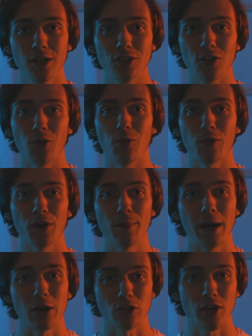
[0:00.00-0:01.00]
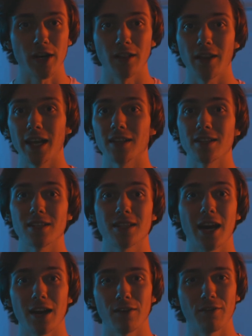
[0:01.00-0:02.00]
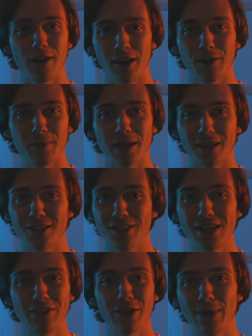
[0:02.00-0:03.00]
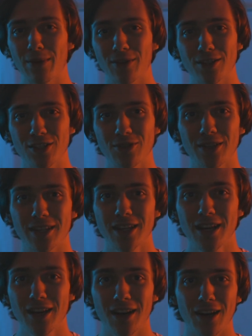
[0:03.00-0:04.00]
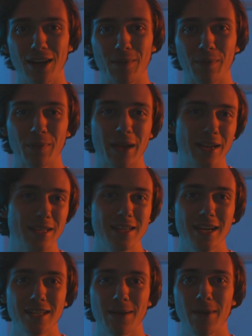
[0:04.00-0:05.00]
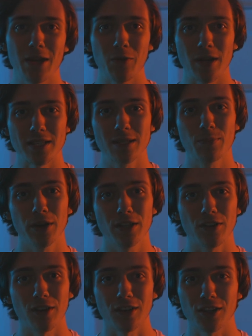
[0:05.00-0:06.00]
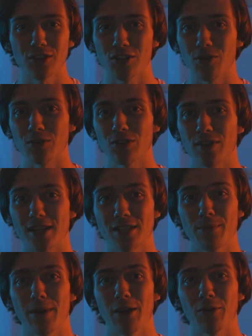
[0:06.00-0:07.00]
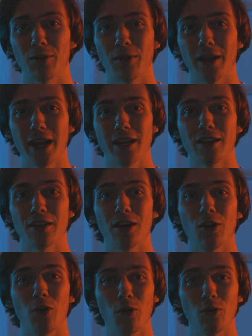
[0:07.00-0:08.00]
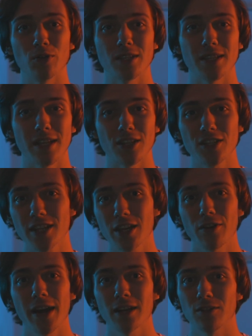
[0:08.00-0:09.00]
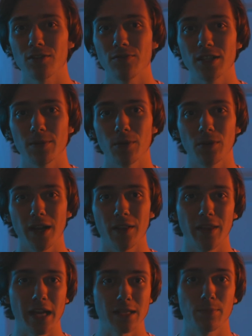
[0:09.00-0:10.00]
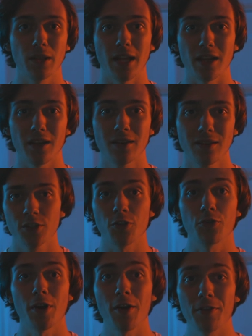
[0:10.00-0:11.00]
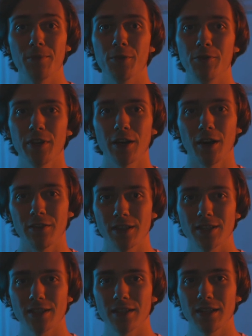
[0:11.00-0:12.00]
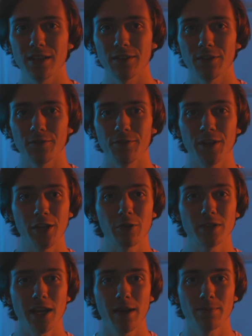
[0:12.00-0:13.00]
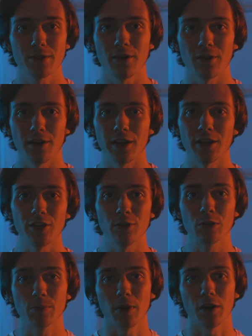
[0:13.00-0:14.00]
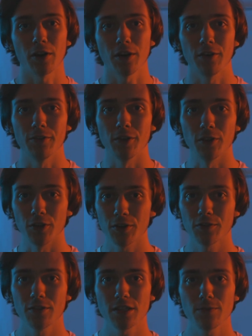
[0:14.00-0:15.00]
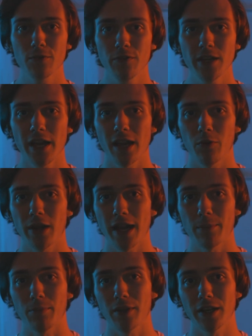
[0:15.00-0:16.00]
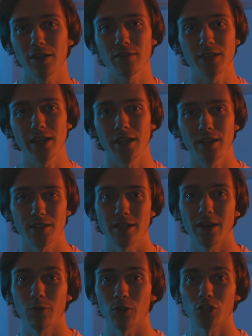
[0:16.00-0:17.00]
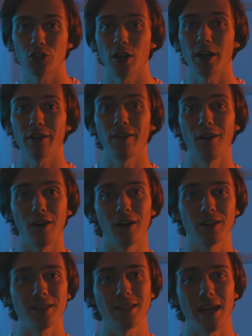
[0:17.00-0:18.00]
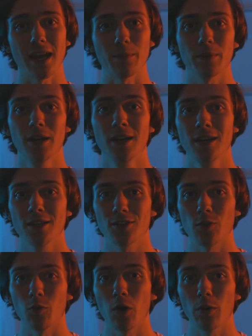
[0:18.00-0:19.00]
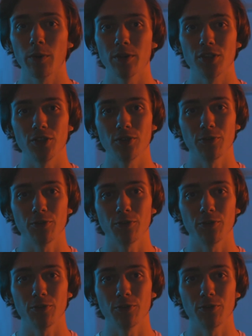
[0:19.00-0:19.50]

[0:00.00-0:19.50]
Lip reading: Don't worry about trying to light this entire environment because you're never gonna be able to do it. And it's nighttime anyways, it's pretty dark. Don't stress about lighting a whole scene. Just get your actors visible, and that's plenty. So throughout the movie, obviously, videotapes are a huge part of the look of this movie, and we had plenty of scenes that were shot on tape. So what we would do